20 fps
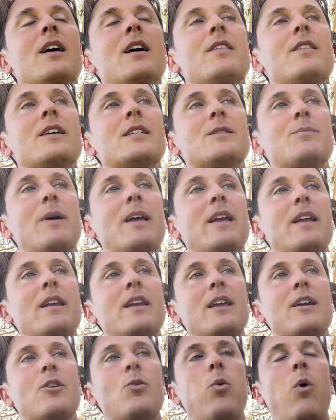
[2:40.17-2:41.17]
There's been
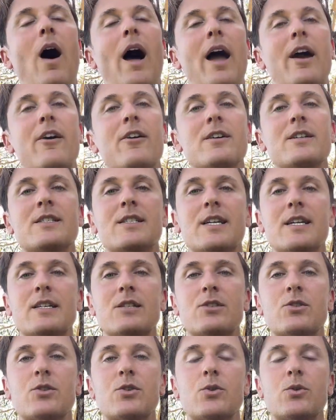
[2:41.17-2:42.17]
inquiries
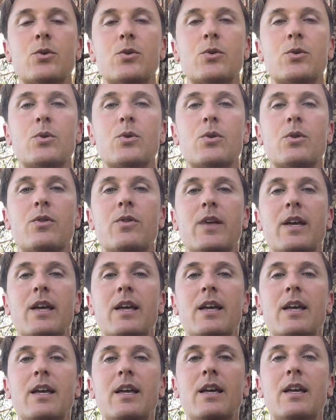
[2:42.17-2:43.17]
into
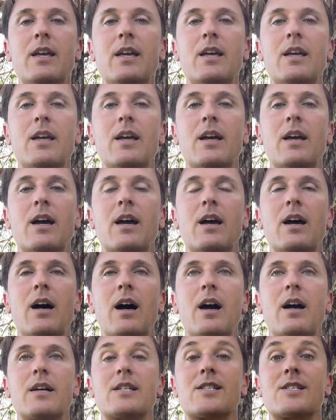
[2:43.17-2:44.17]
the
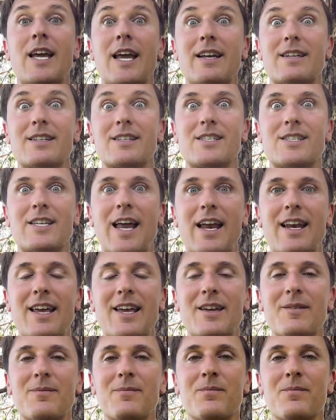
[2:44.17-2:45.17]
set and
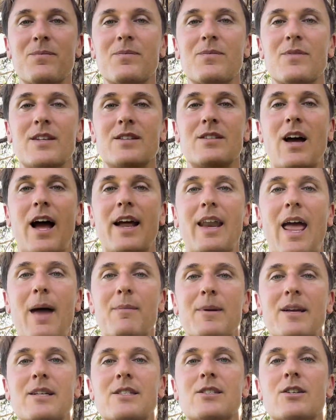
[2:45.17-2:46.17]
setting, the
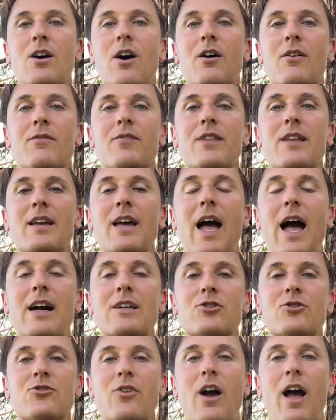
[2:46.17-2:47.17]
dynamics of the
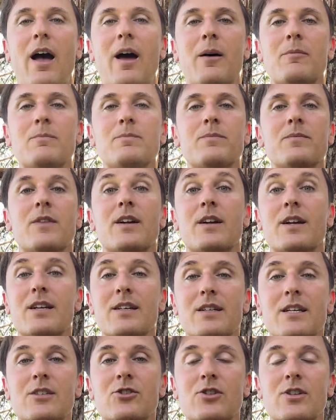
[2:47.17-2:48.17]
ashram, the
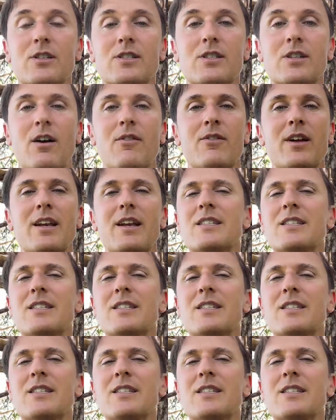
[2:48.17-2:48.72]
conditions of it.